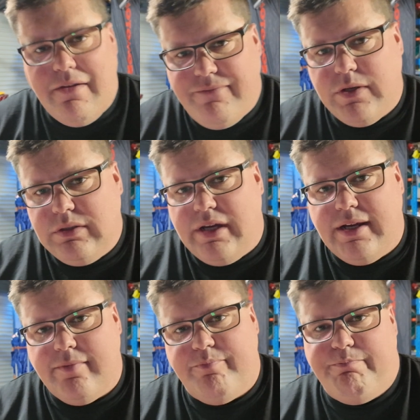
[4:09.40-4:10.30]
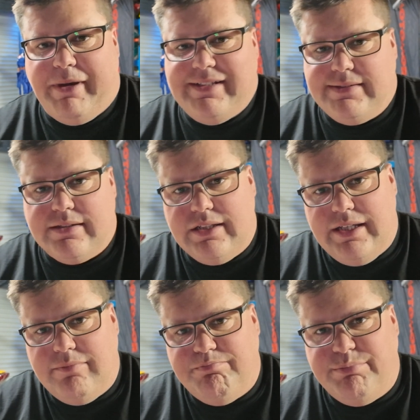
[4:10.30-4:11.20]
I feel like I've
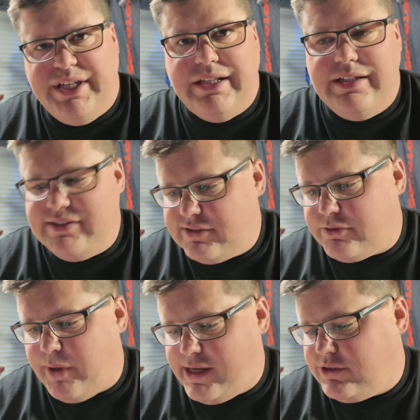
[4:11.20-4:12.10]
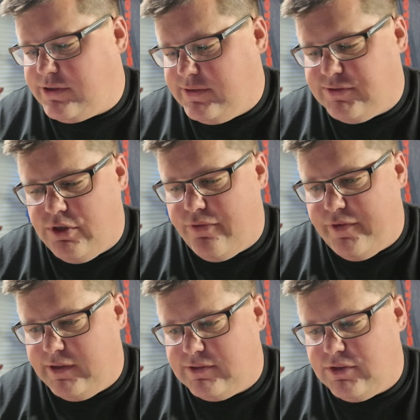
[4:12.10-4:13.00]
basically barely scratched the
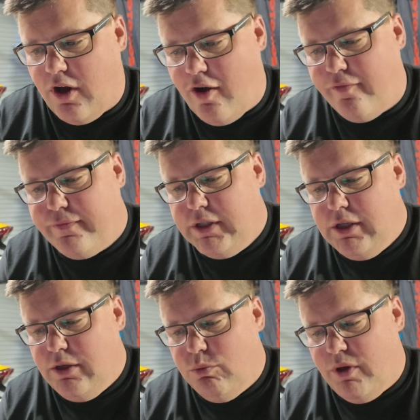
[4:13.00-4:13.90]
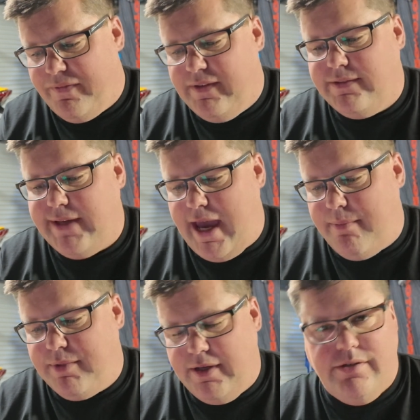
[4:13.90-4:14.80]
surface of what this
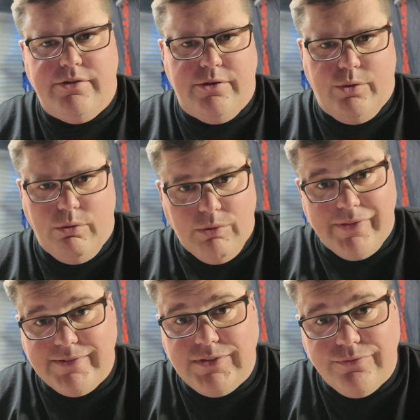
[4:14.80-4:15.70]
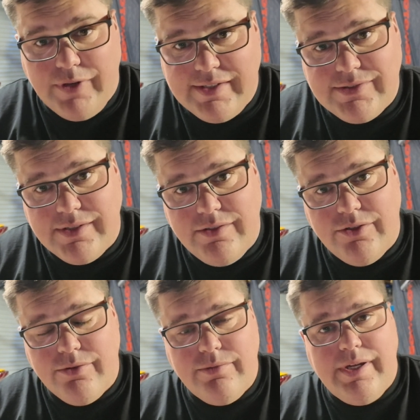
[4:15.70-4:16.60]
app can do and what this device can
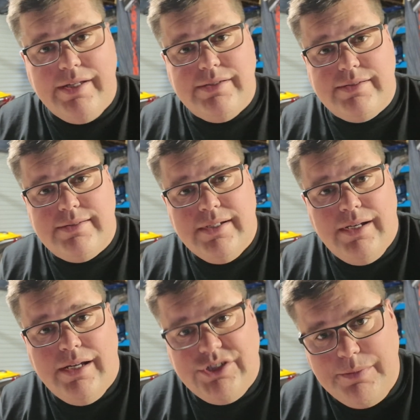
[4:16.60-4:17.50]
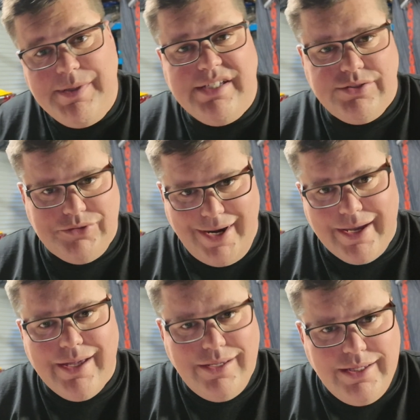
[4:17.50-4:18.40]
do. It's a GPS
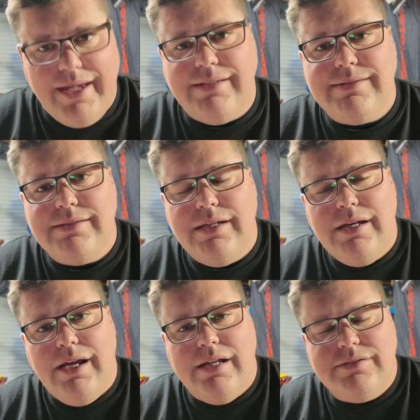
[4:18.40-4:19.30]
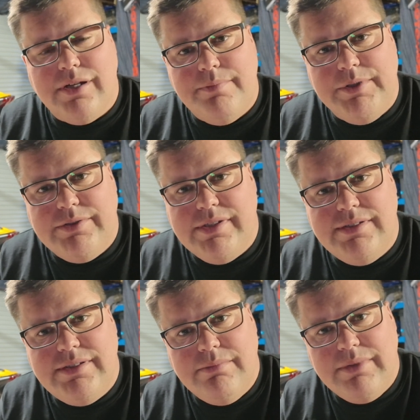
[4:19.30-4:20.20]
tracker, yes. It's got a
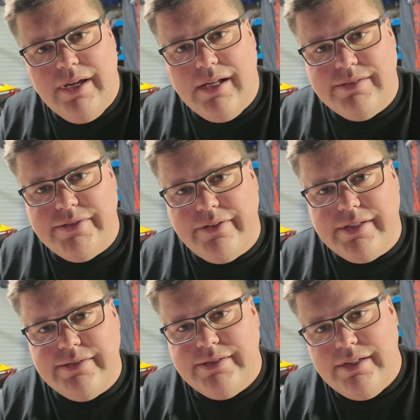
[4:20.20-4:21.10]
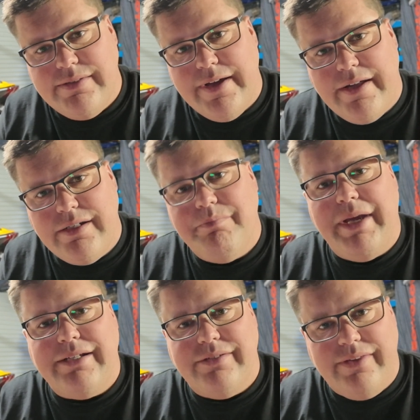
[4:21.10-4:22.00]
built-in SIM card so it can send data
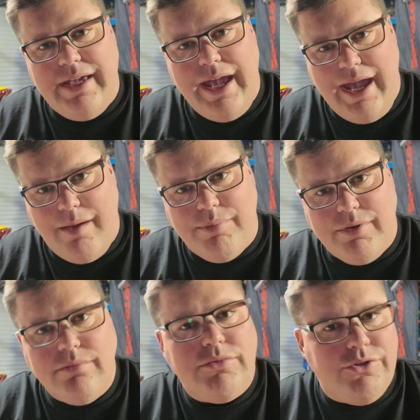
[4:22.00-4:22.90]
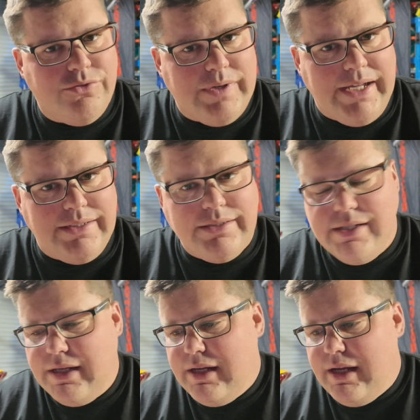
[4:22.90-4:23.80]
back to the app. Great.
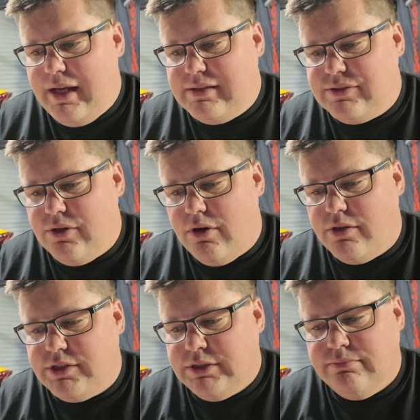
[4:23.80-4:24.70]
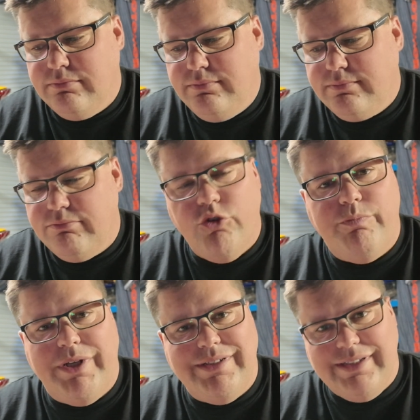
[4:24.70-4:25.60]
It's got
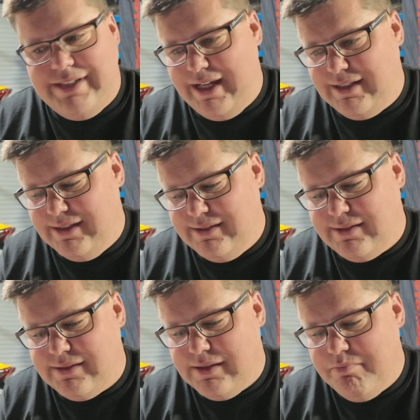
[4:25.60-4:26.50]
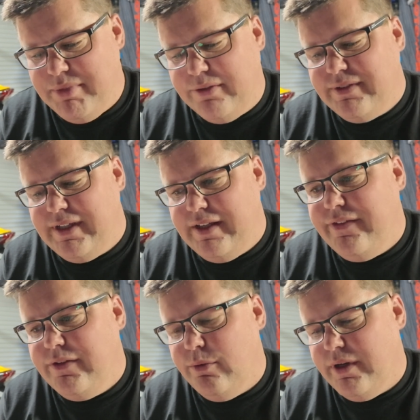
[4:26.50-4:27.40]
movement detectors built
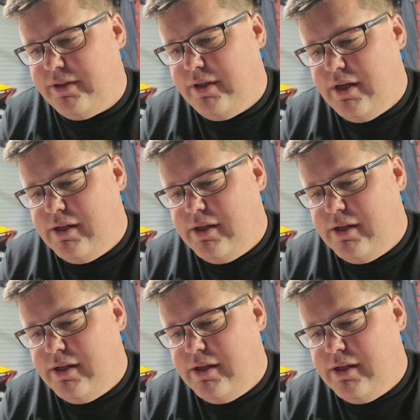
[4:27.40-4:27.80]
into it.